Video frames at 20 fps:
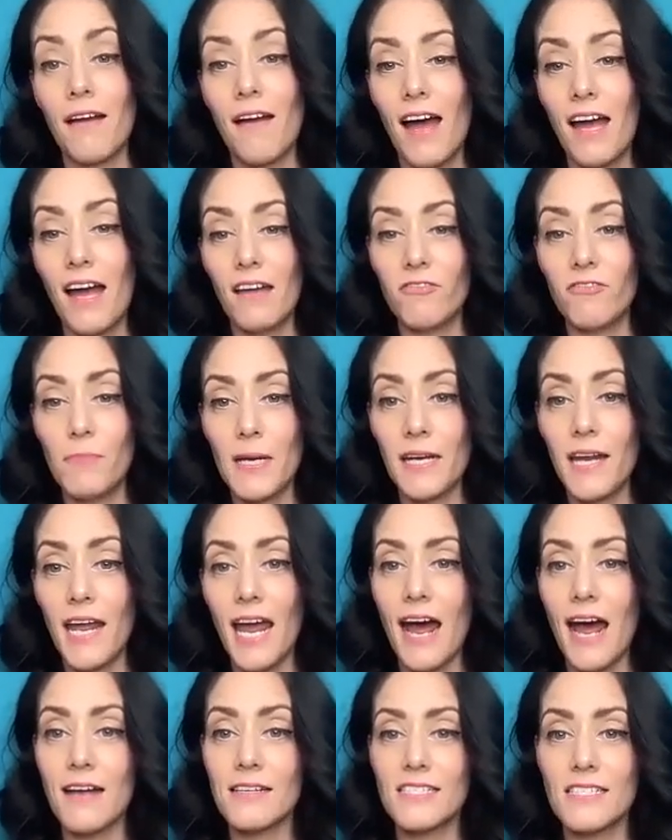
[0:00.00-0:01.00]
I've been
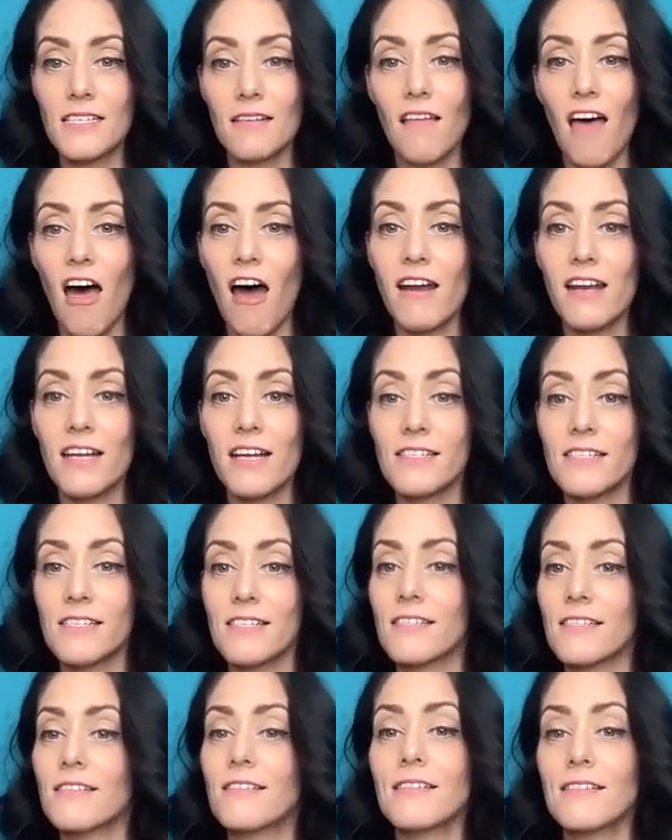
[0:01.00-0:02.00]
cast ah. a lot as
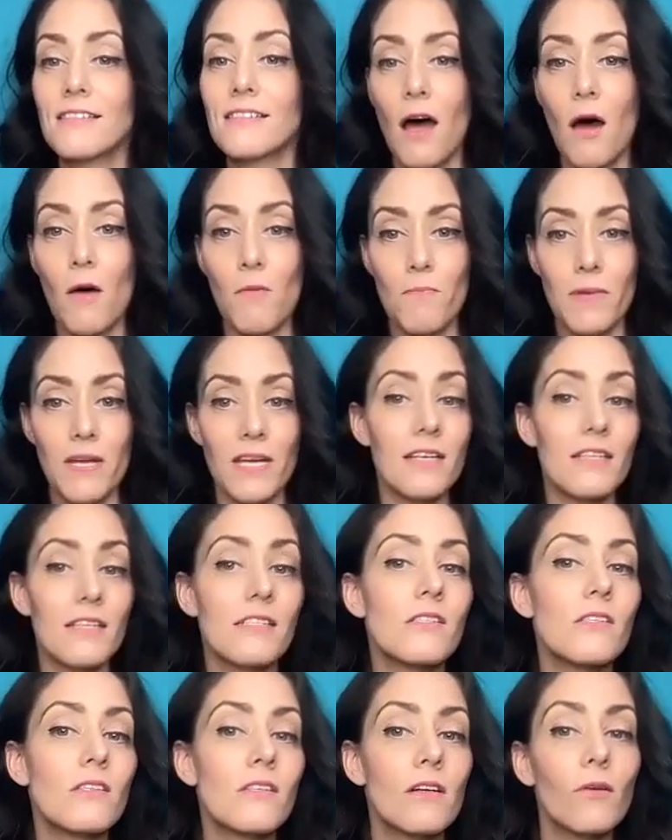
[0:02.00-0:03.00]

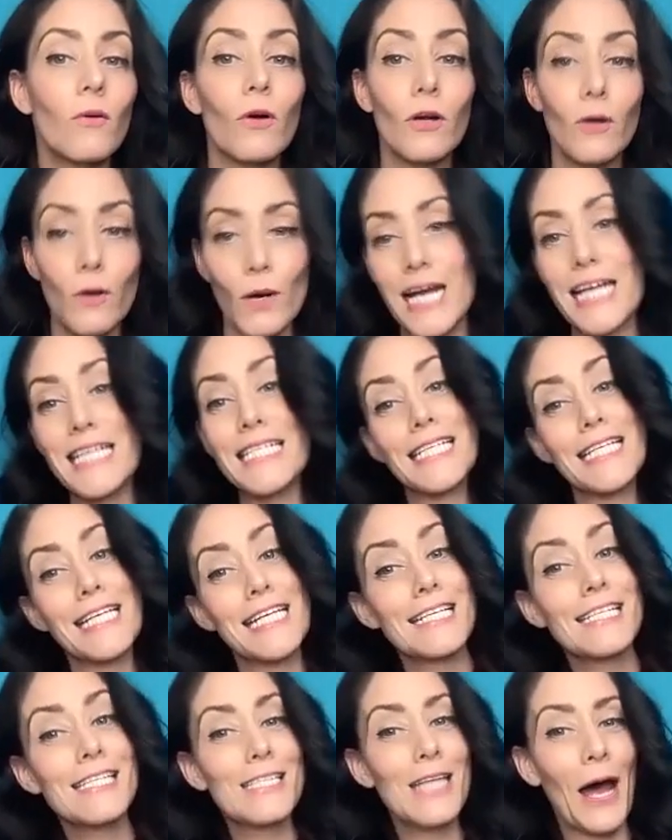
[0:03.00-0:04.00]
zombies or
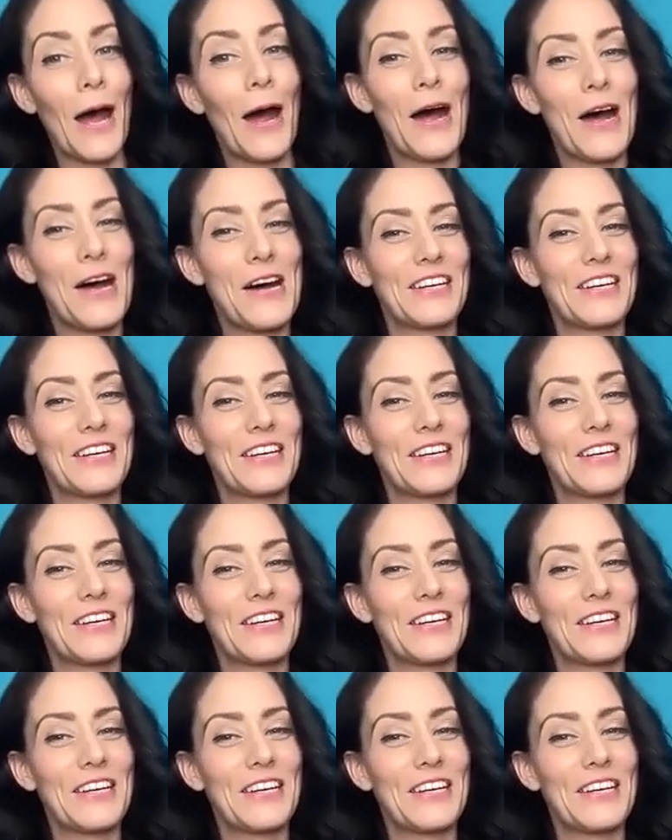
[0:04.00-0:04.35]
crazy. Yeah.